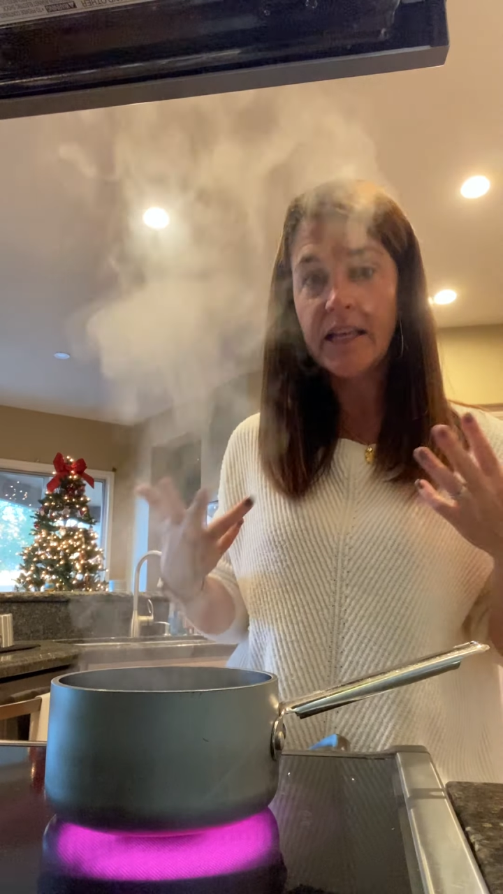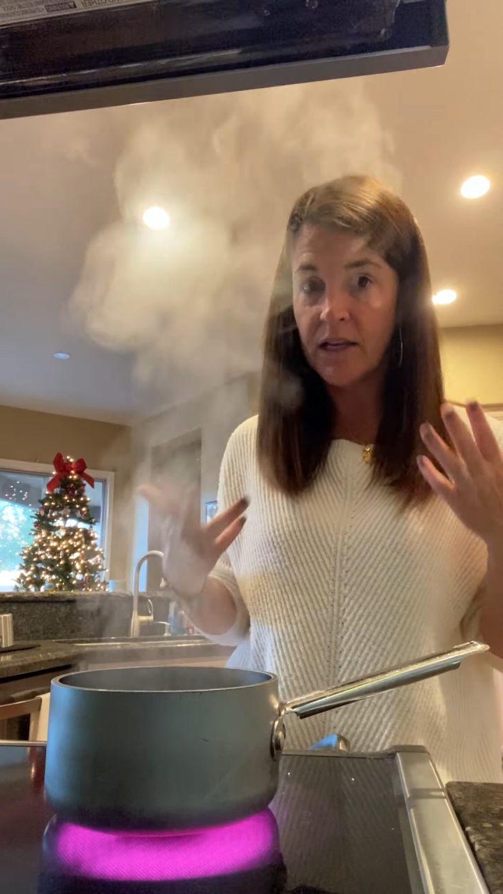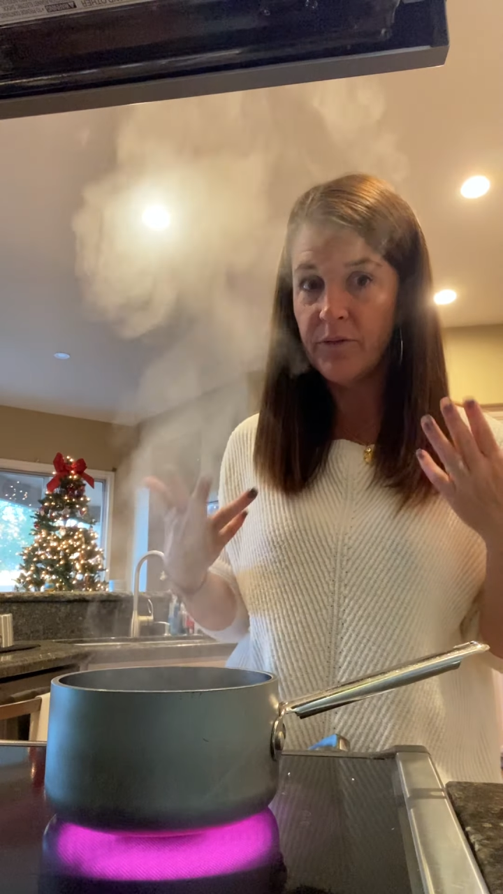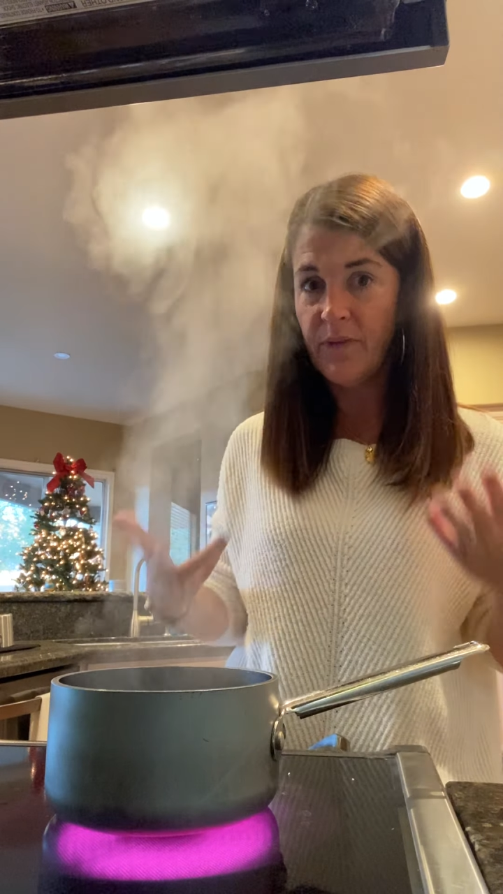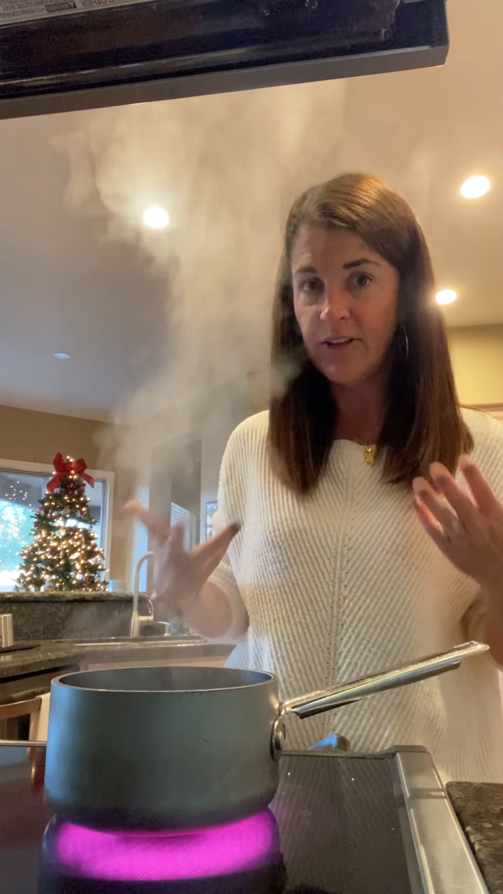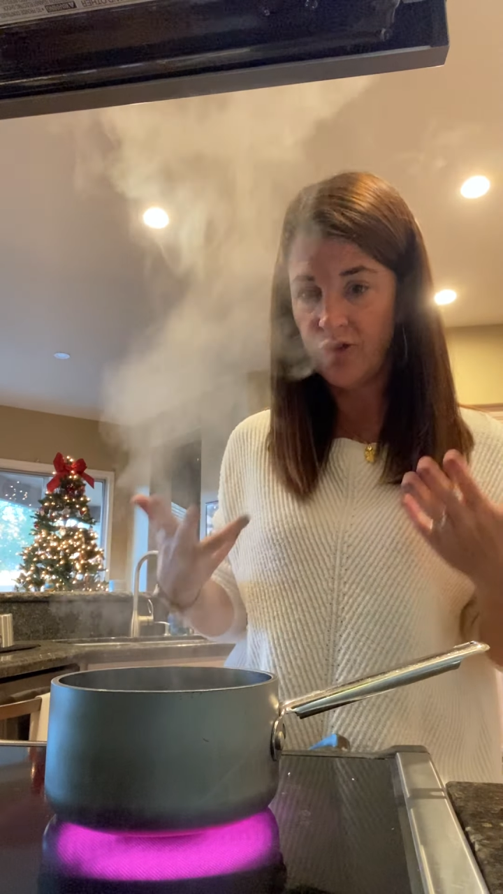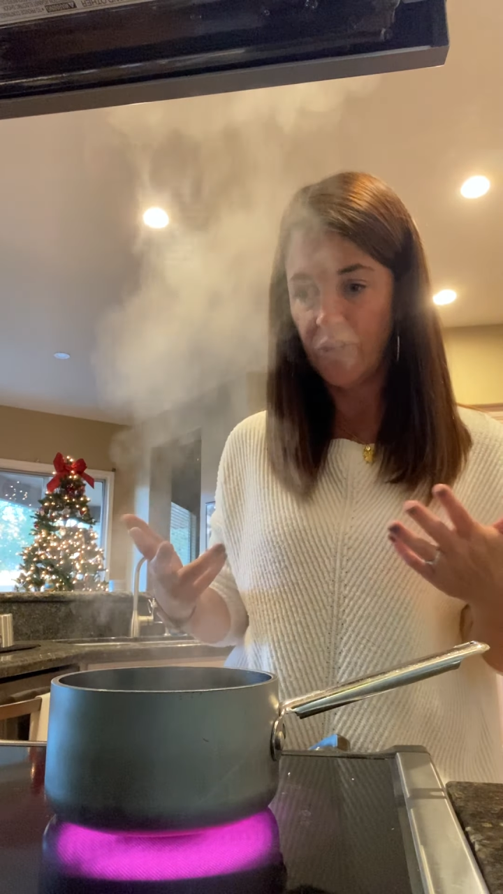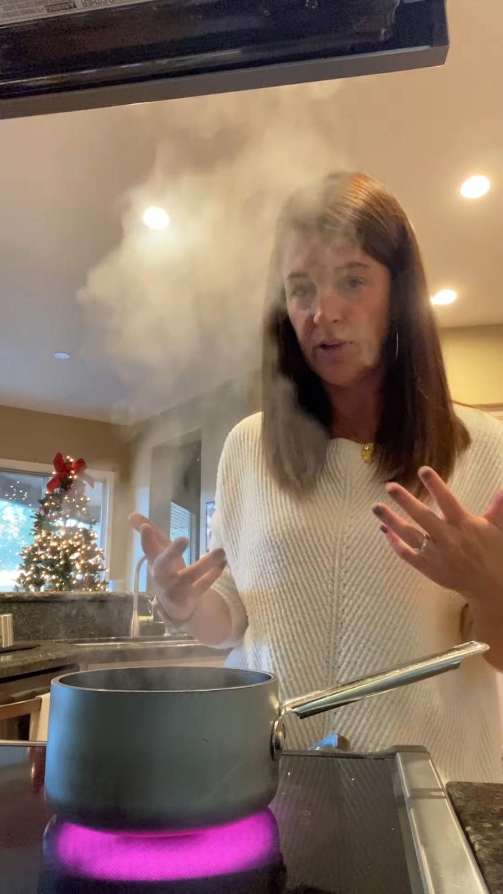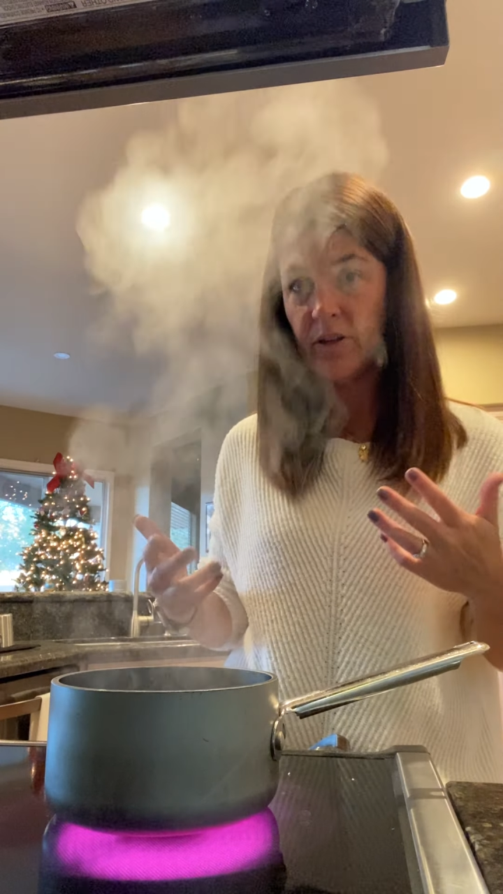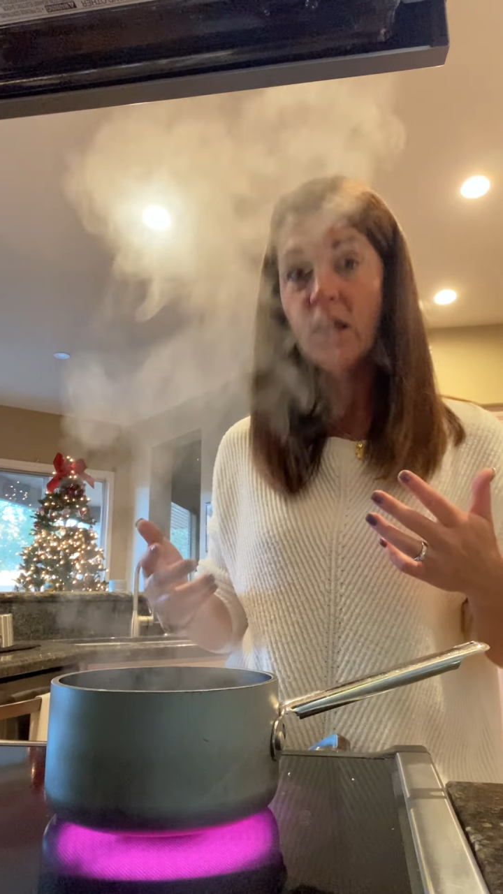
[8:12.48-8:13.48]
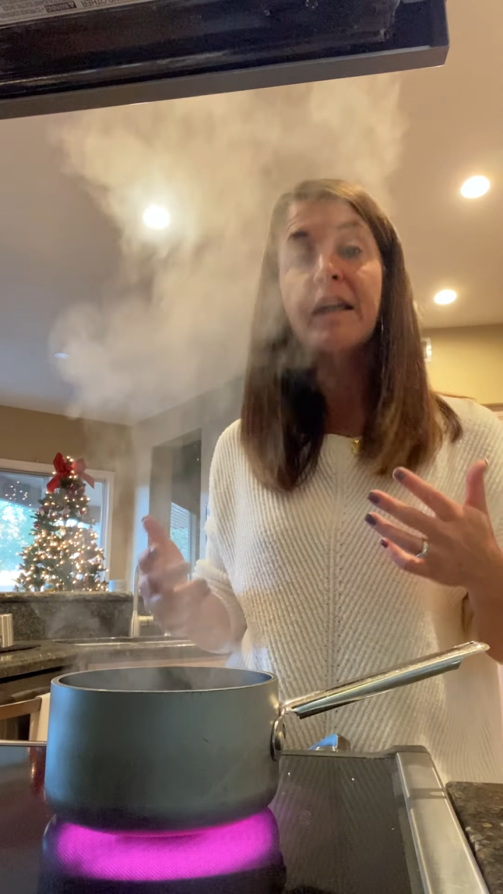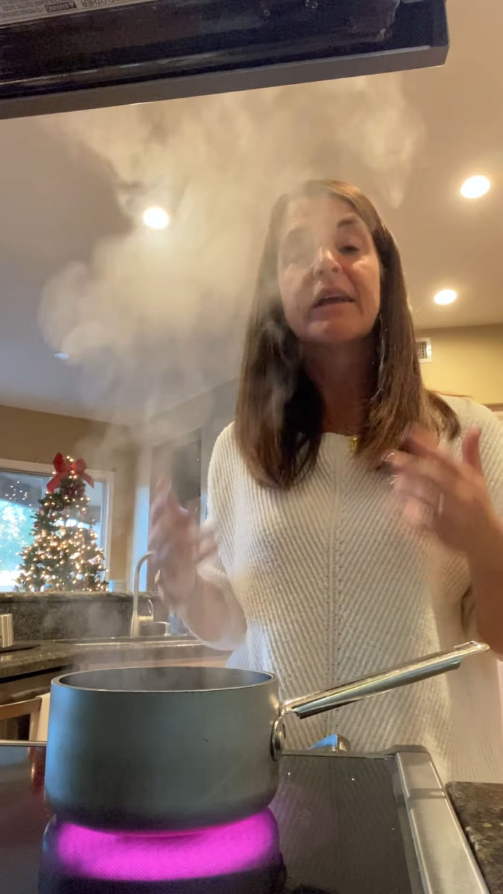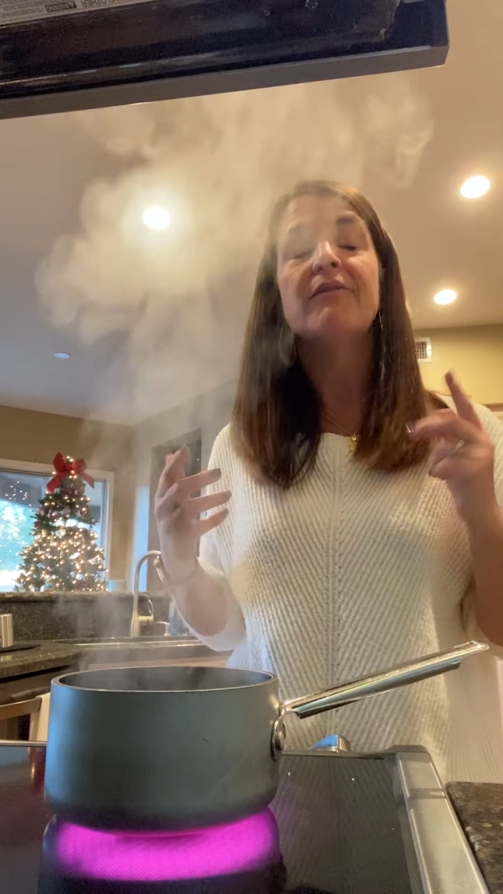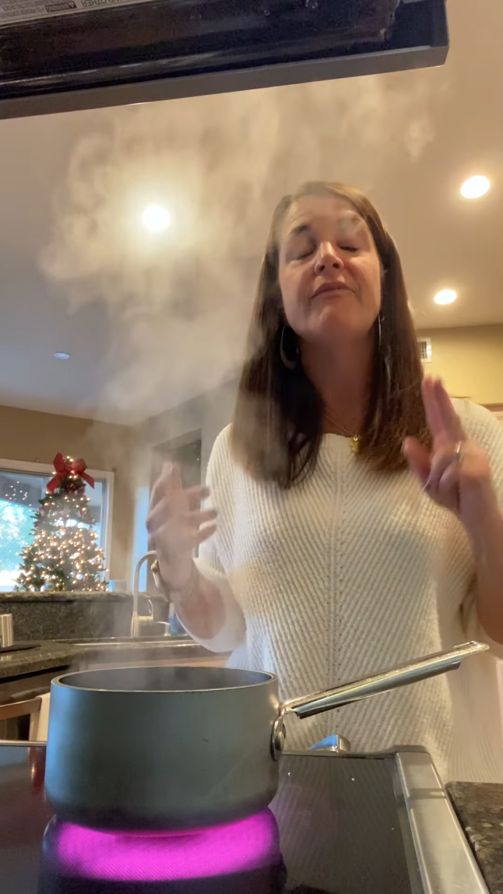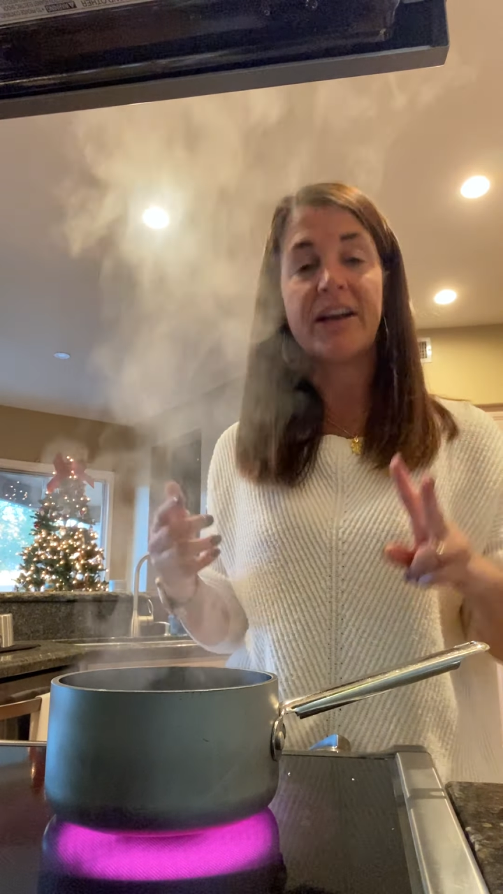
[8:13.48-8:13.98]
convection.
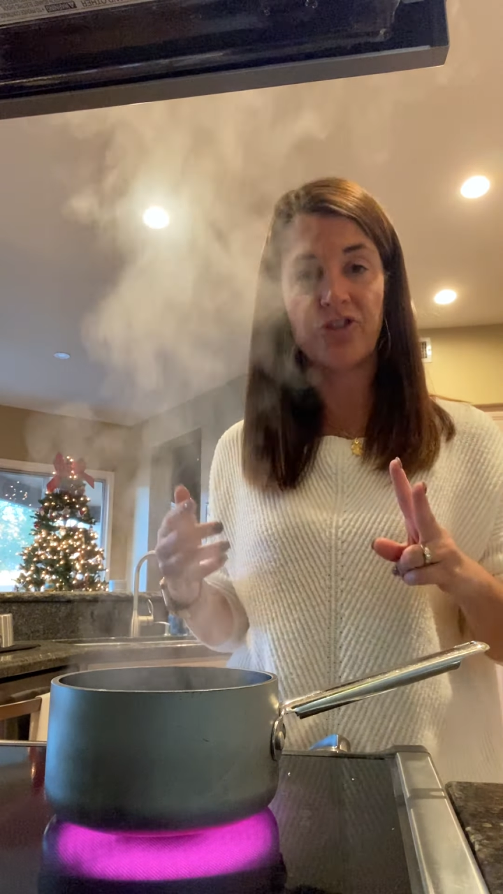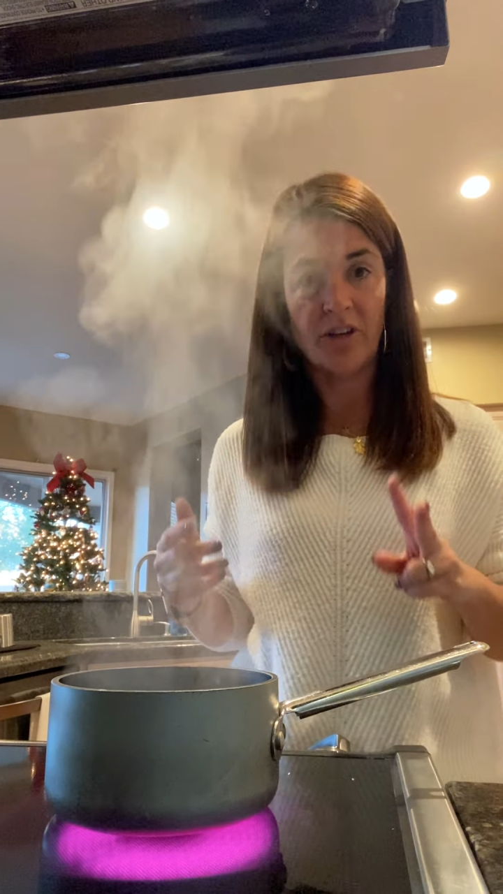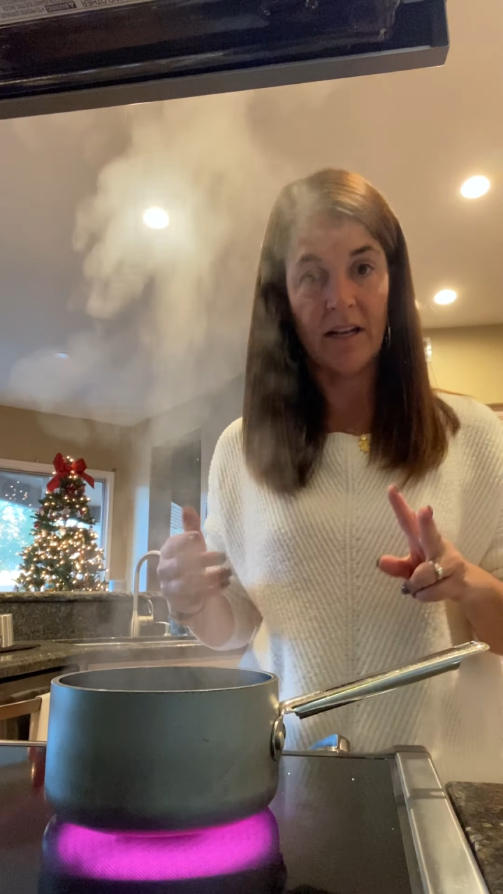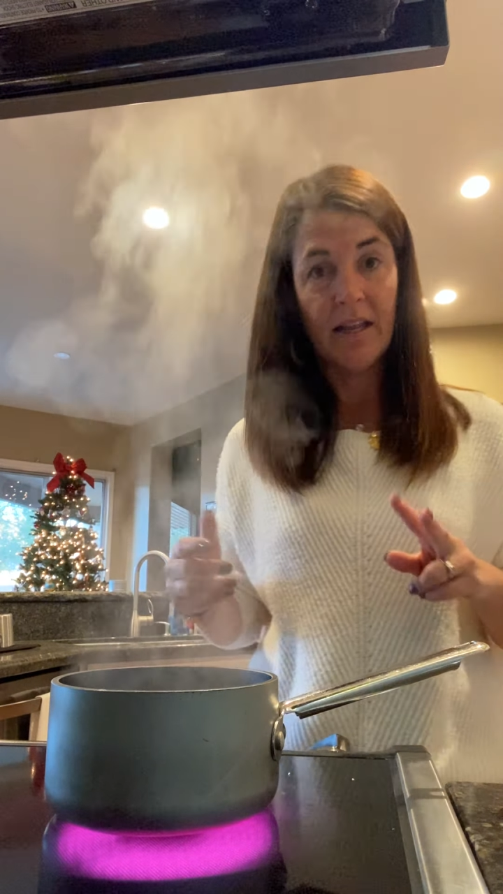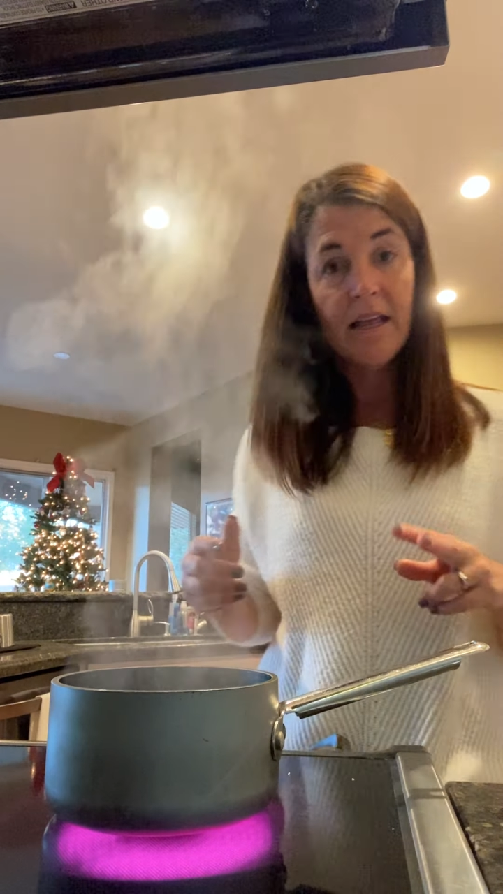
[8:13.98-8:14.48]
Convection,